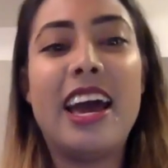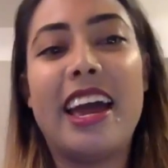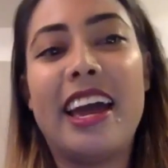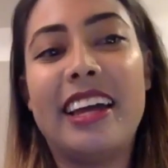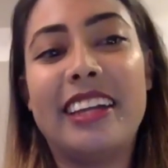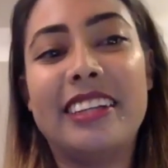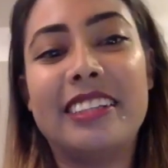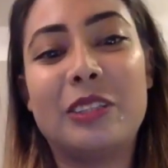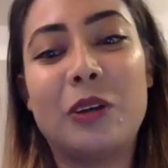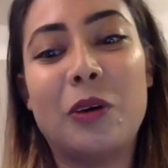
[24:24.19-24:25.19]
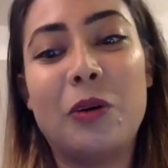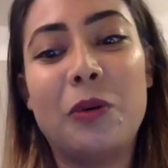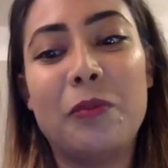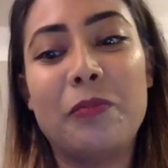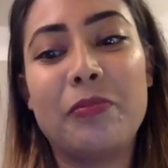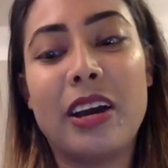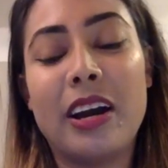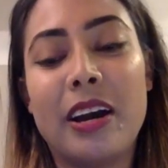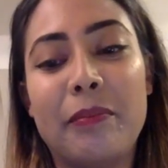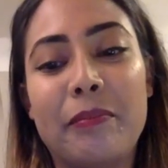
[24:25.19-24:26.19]
And so
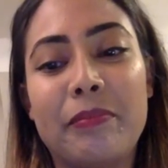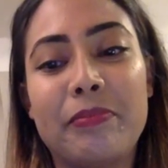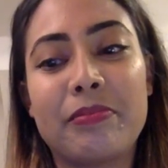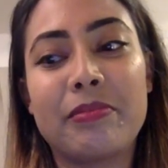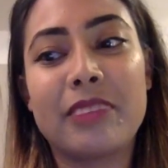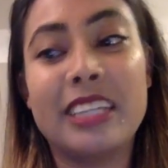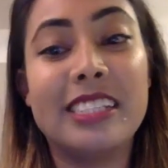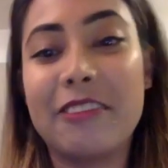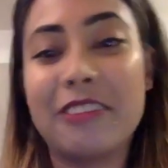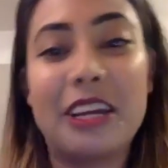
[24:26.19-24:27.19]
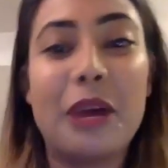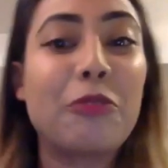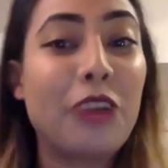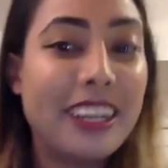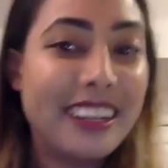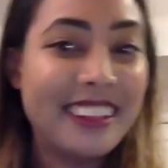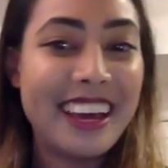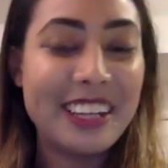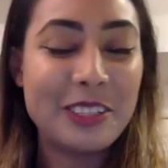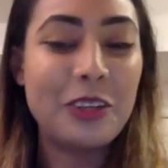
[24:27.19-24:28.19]
um, he's definitely upgraded in
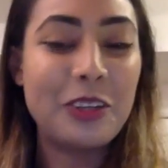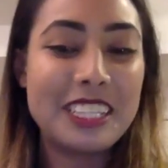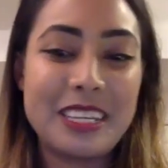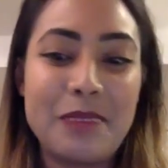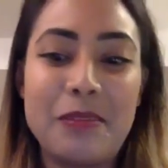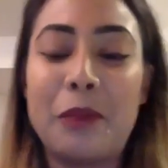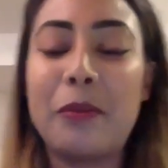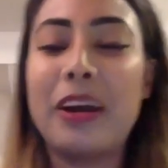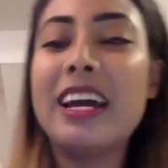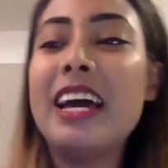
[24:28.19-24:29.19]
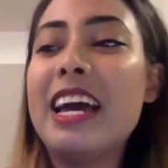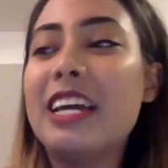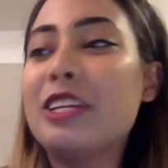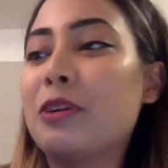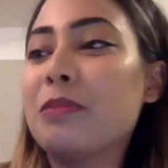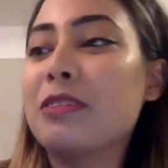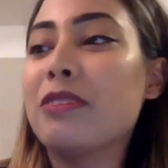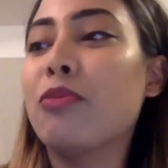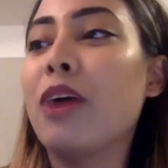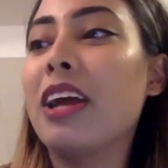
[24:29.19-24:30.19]
that. So you can see him there. But in terms
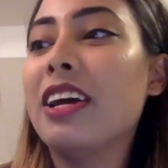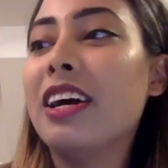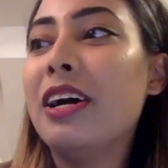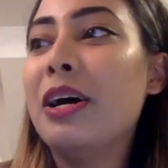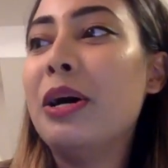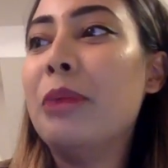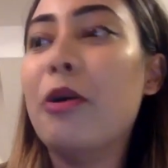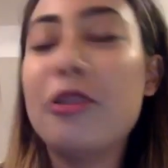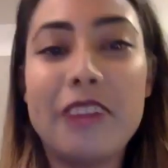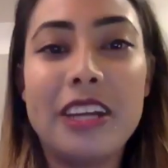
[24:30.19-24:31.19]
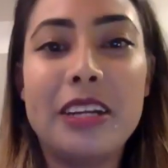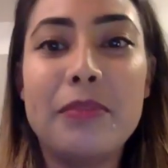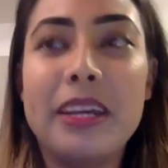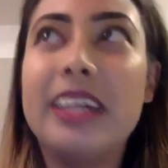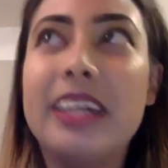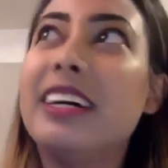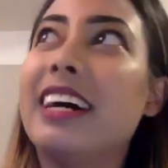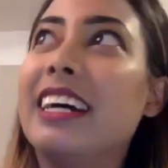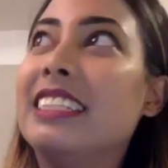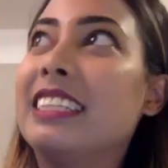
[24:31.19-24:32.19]
of what motivated me,
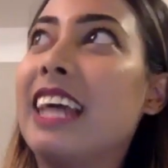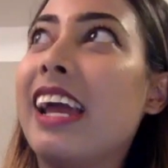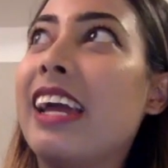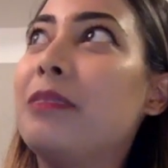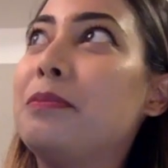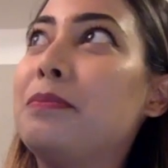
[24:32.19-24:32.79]
I'd say